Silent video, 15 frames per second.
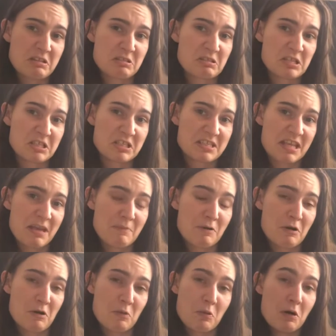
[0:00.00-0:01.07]
so I just came
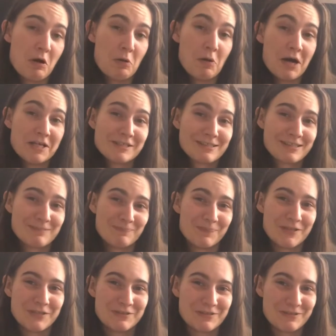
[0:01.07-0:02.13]
home and watched some
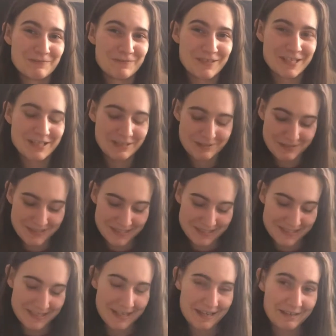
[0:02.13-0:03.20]
YouTube videos
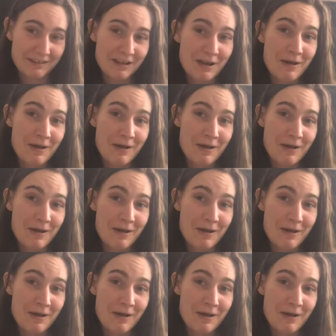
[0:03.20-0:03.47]
instead.